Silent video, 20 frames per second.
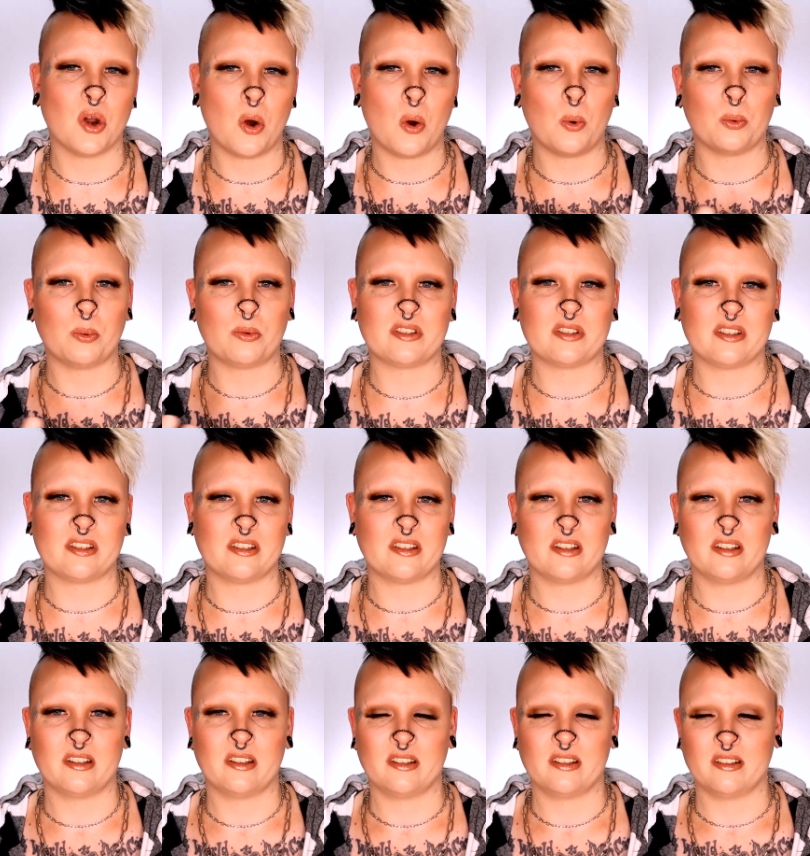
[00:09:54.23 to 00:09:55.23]

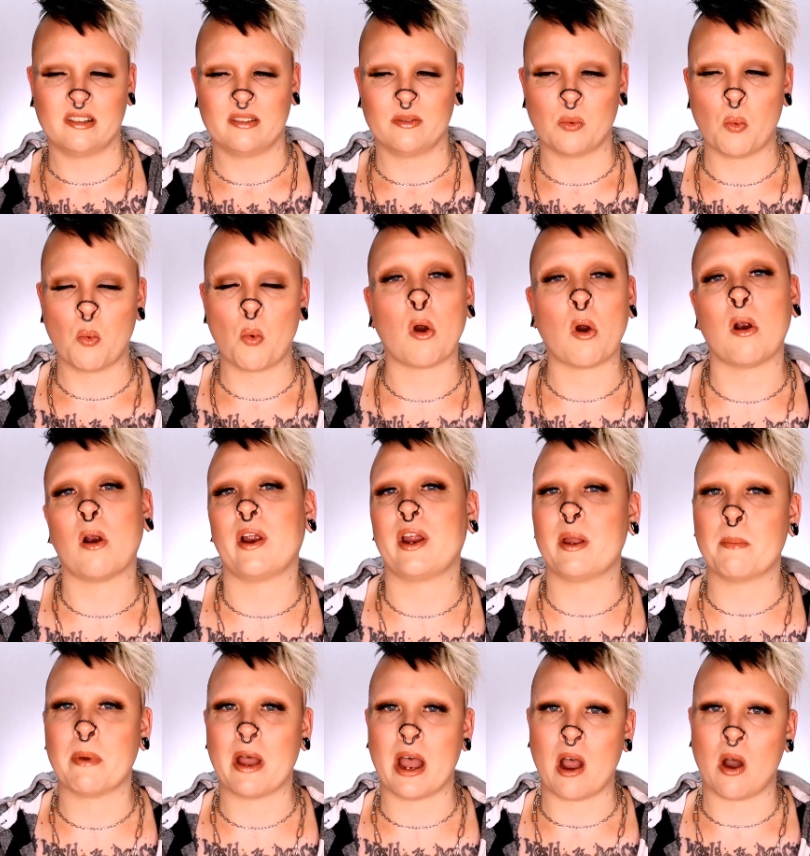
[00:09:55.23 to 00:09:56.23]
don't
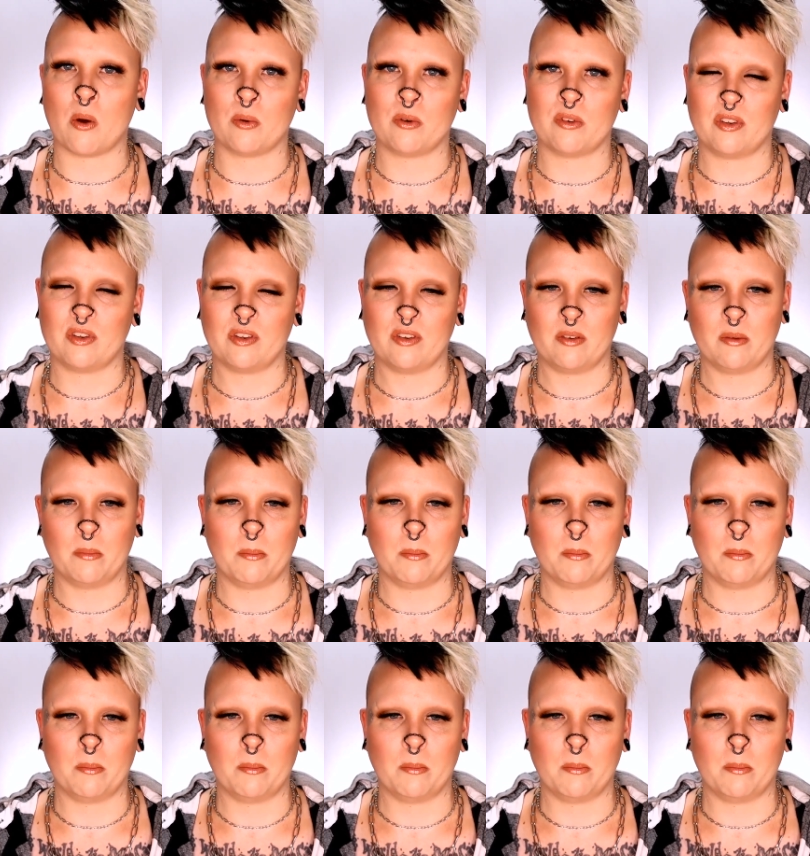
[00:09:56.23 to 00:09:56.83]
worry about